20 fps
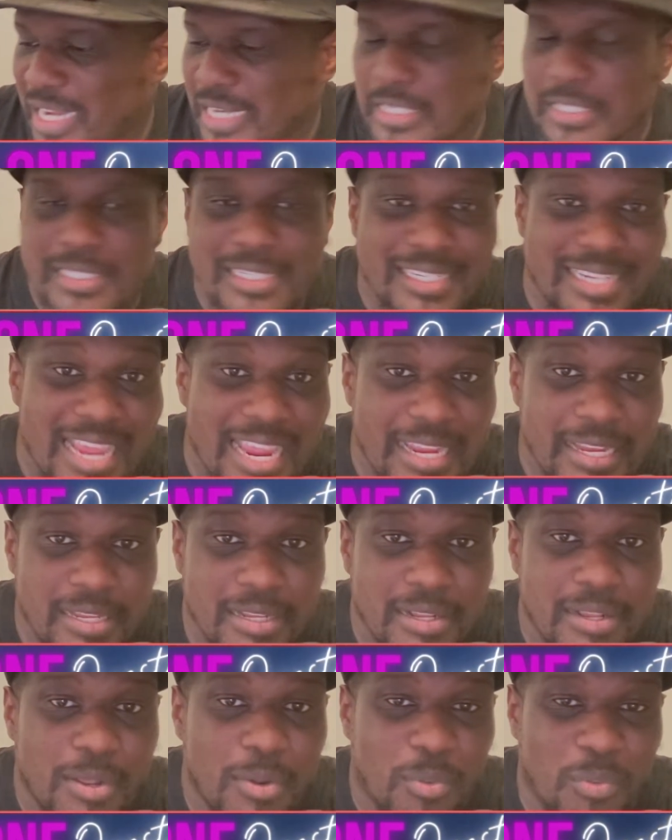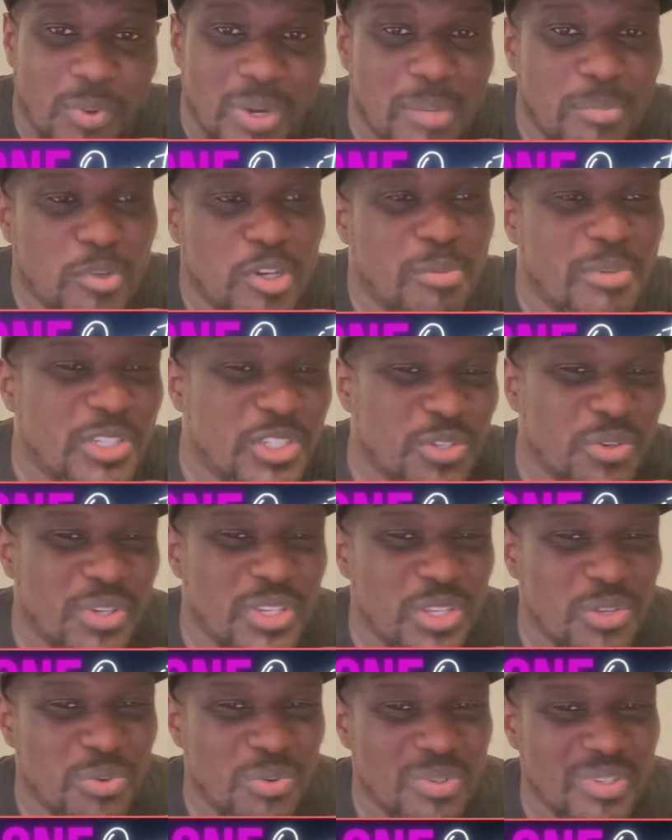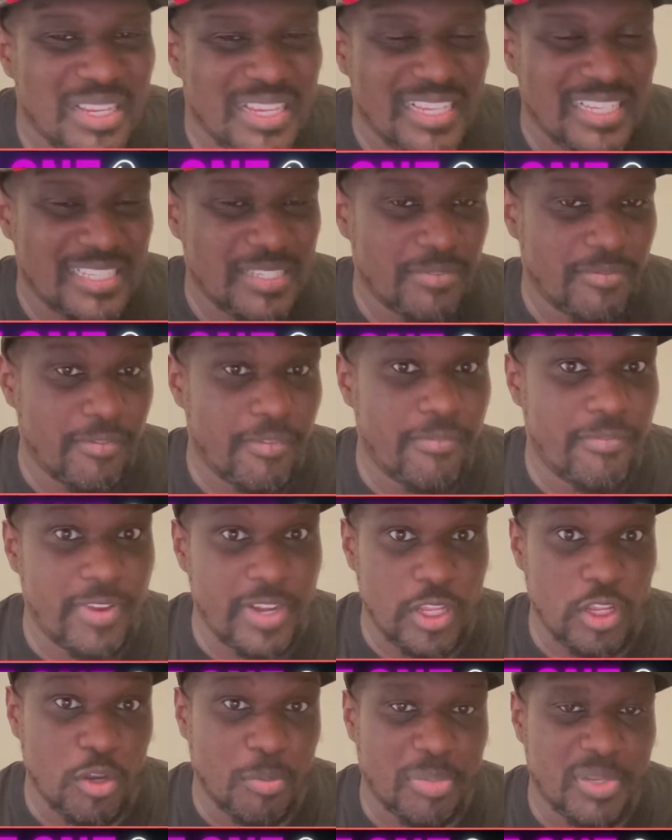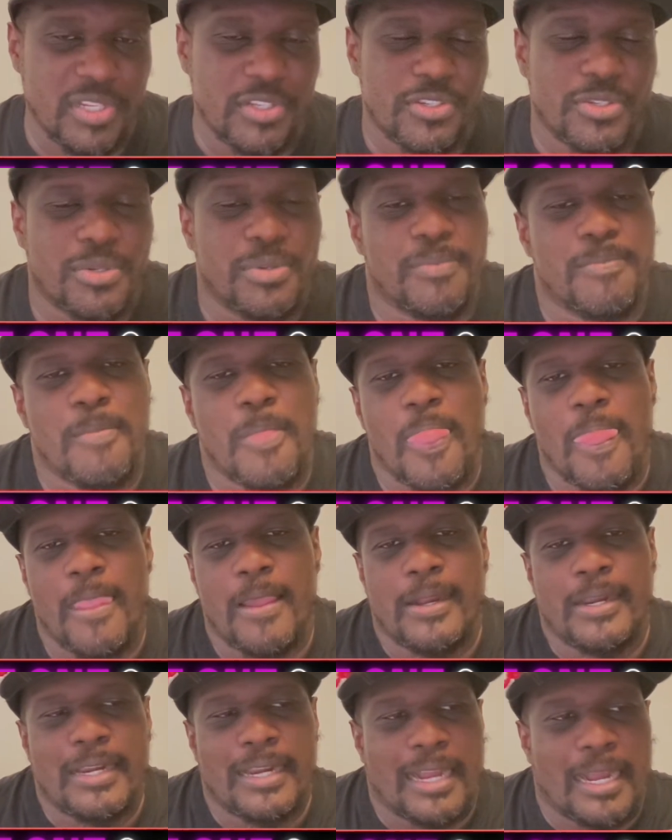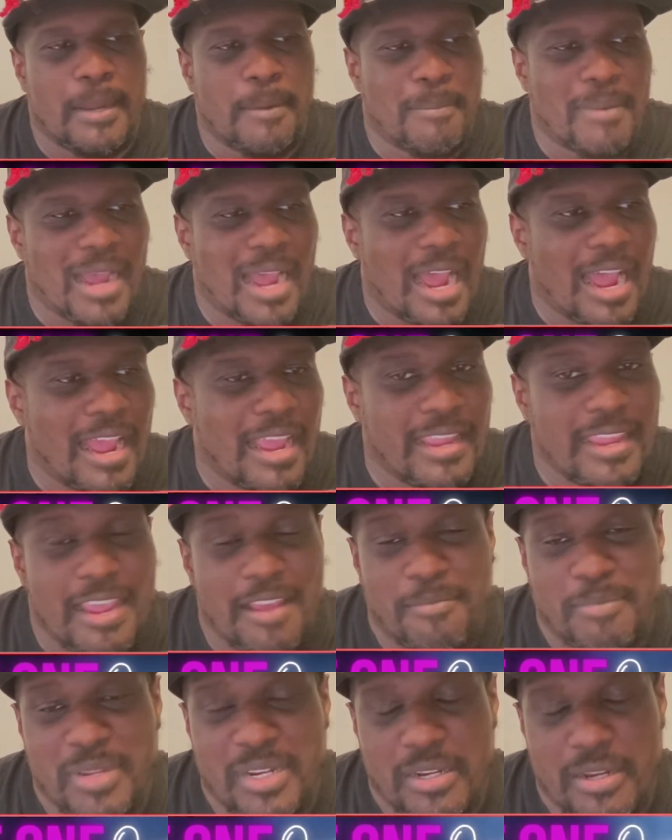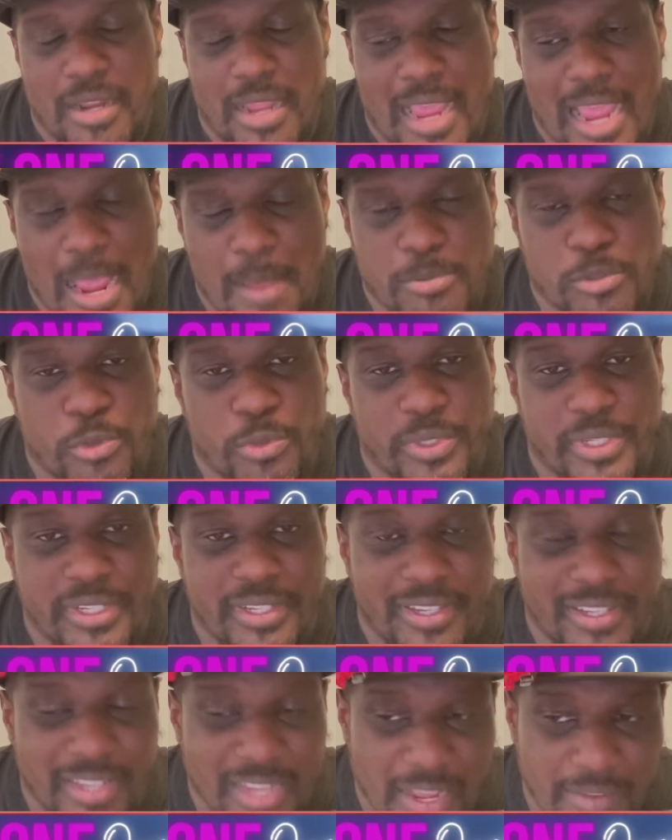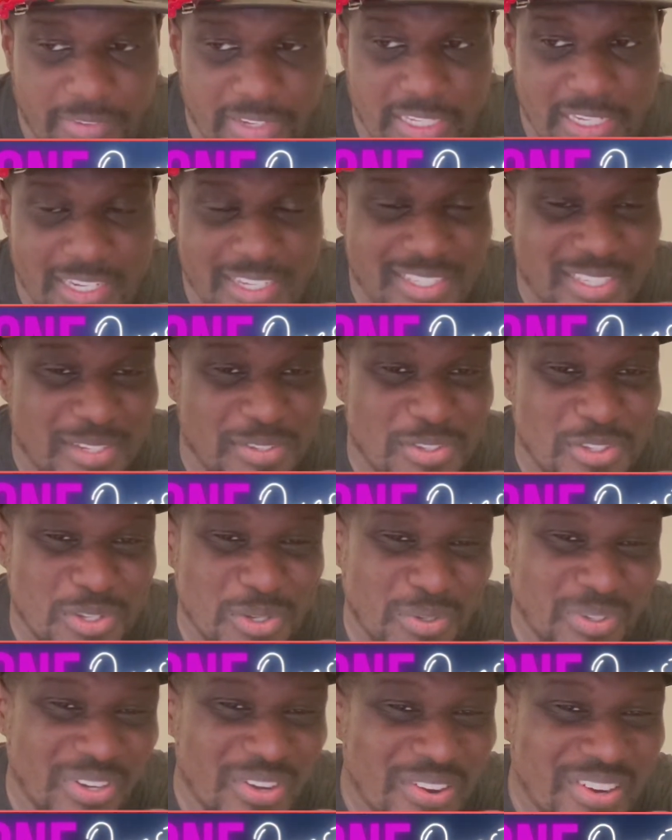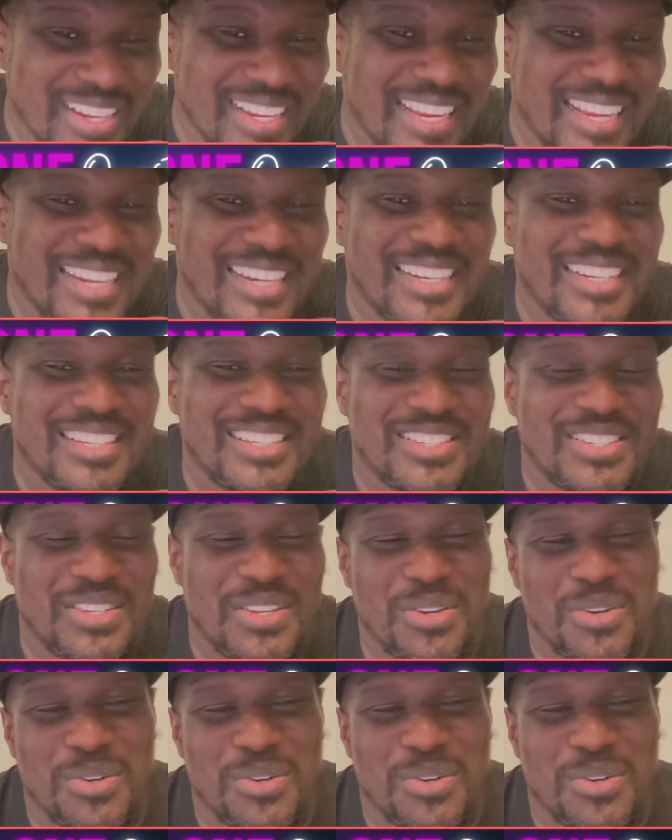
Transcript: But today, what I'm going to be showing you is Video Pencil. I have been absolutely loving this and still learning it, and